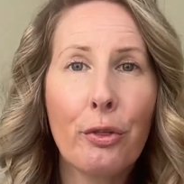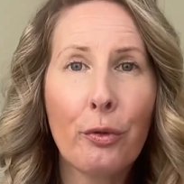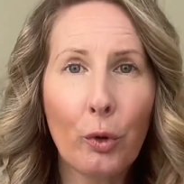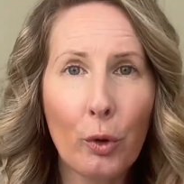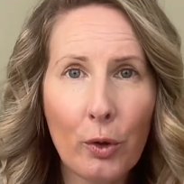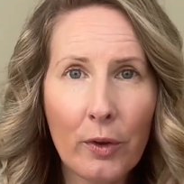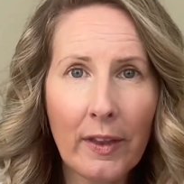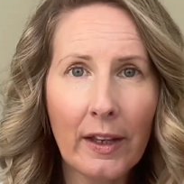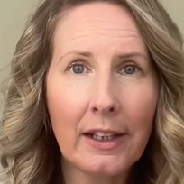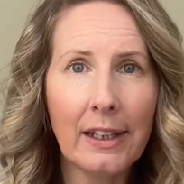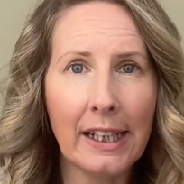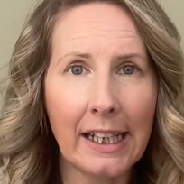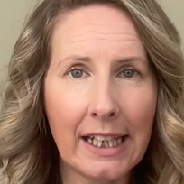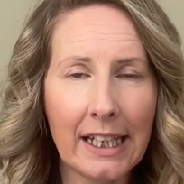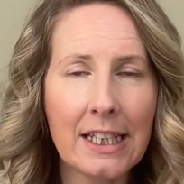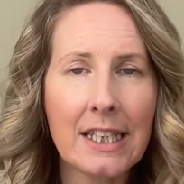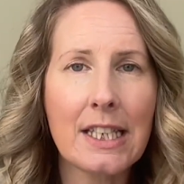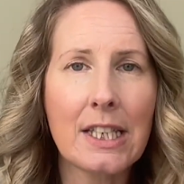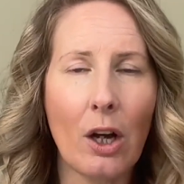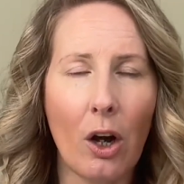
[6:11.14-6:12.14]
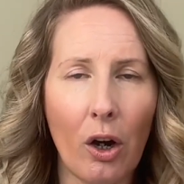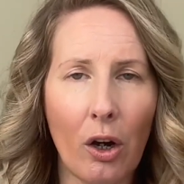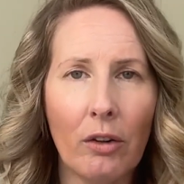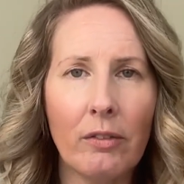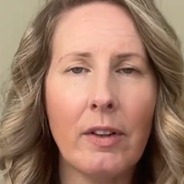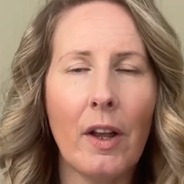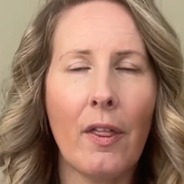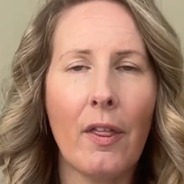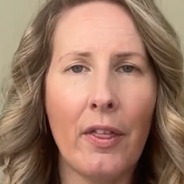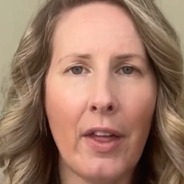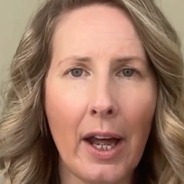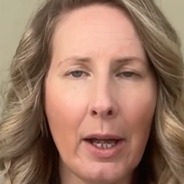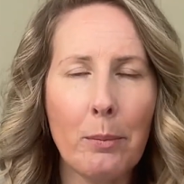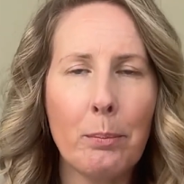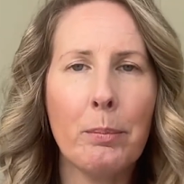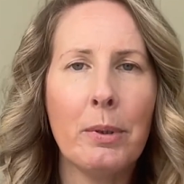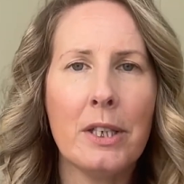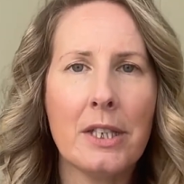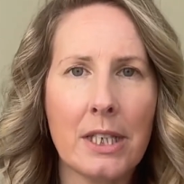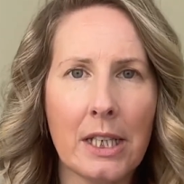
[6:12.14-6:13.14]
through the lens of that
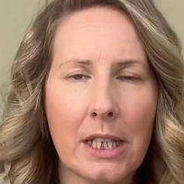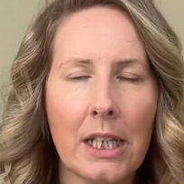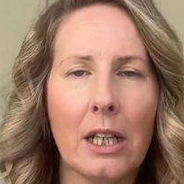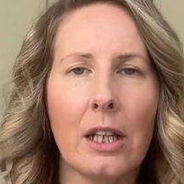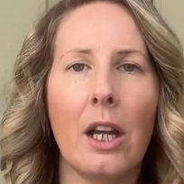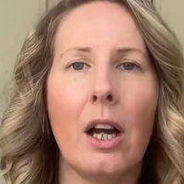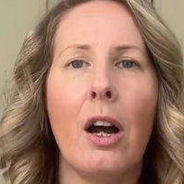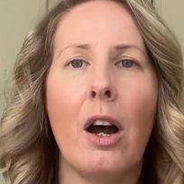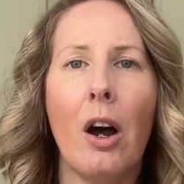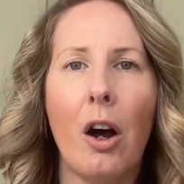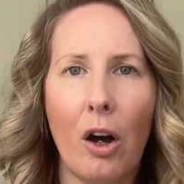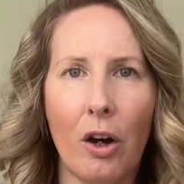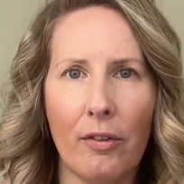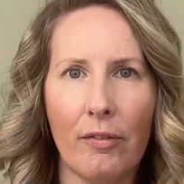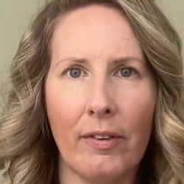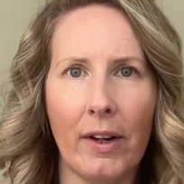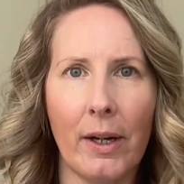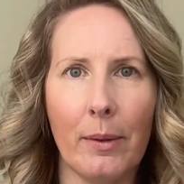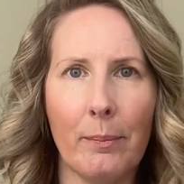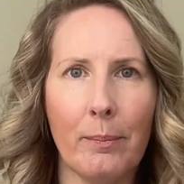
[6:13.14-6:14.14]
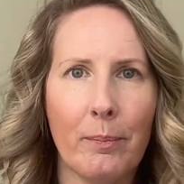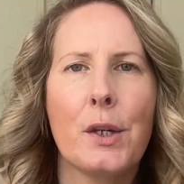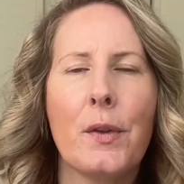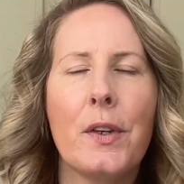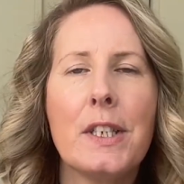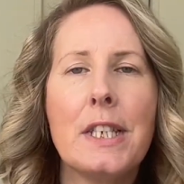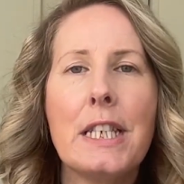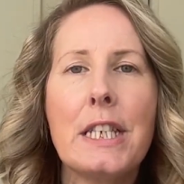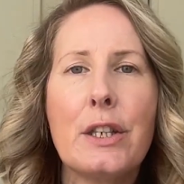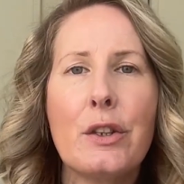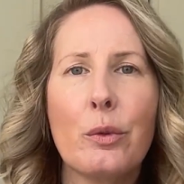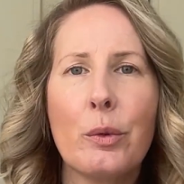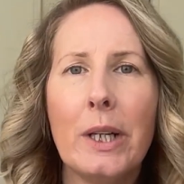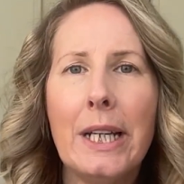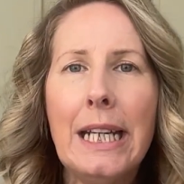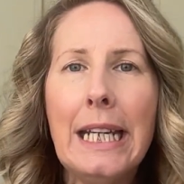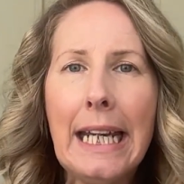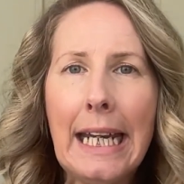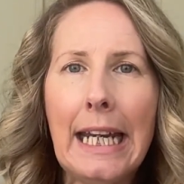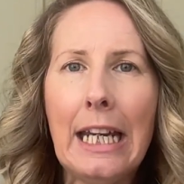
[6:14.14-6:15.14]
particular offer? So there's
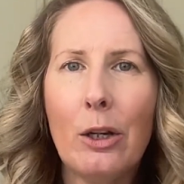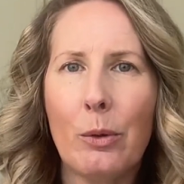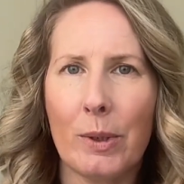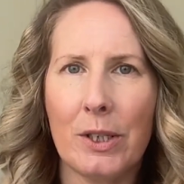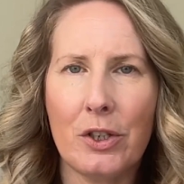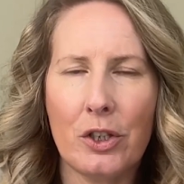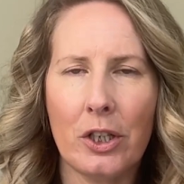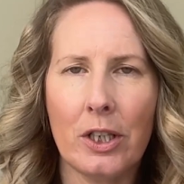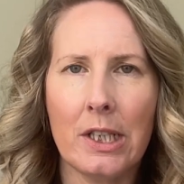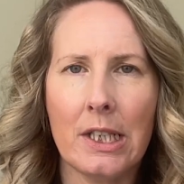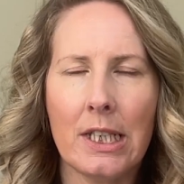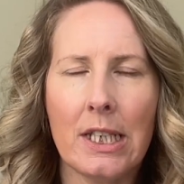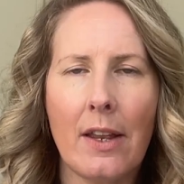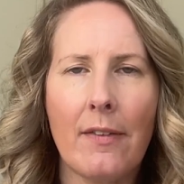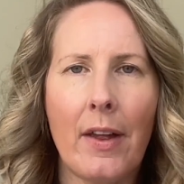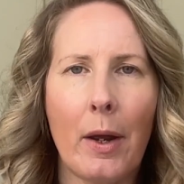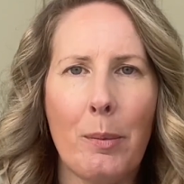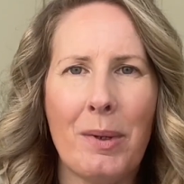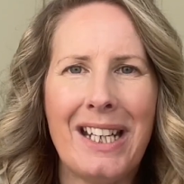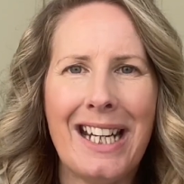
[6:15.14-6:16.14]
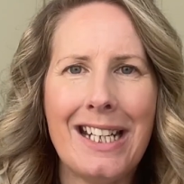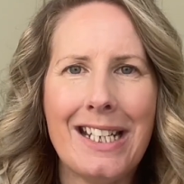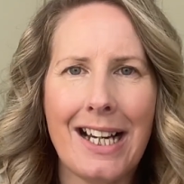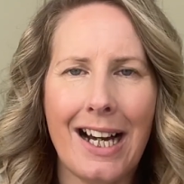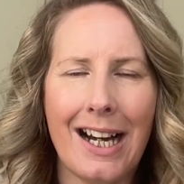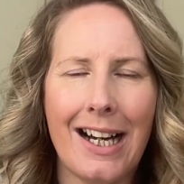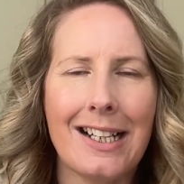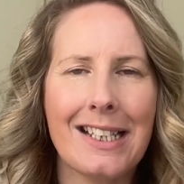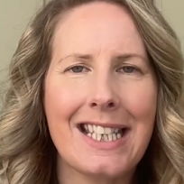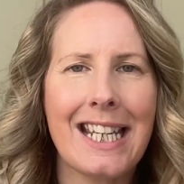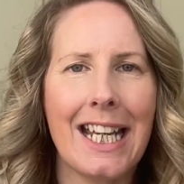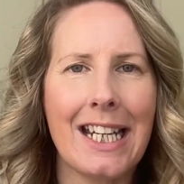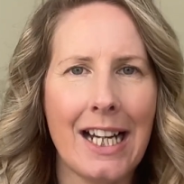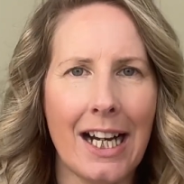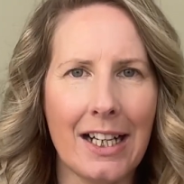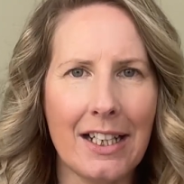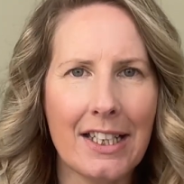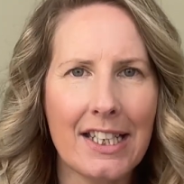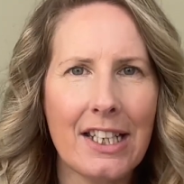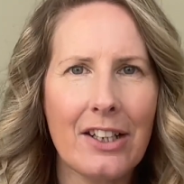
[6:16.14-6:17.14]
3 key questions that we need to ask and
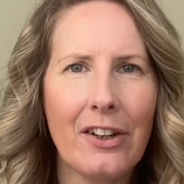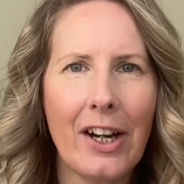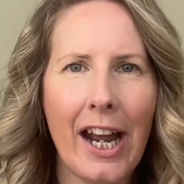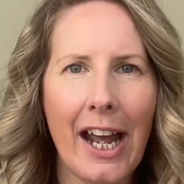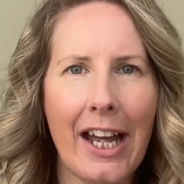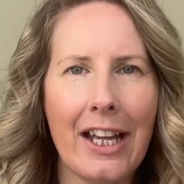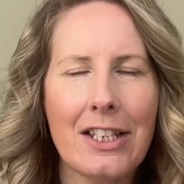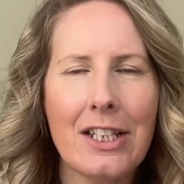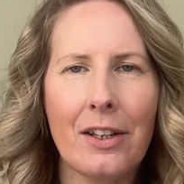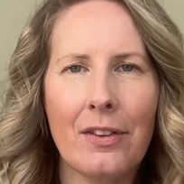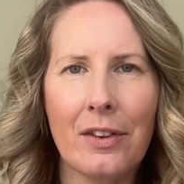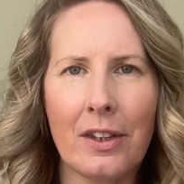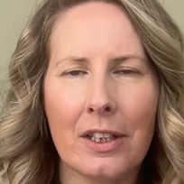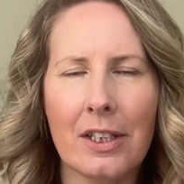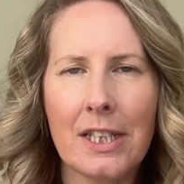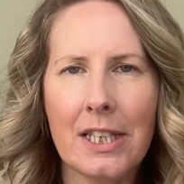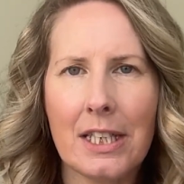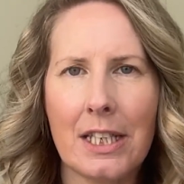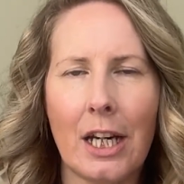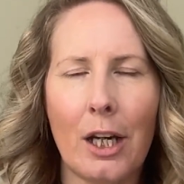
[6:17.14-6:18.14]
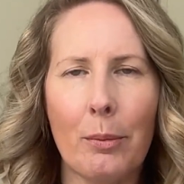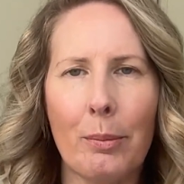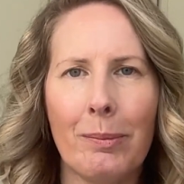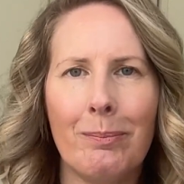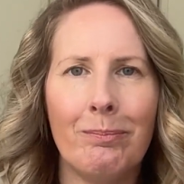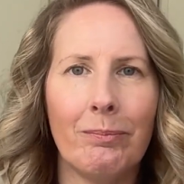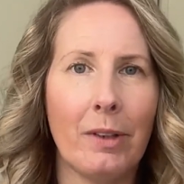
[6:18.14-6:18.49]
answer at this step.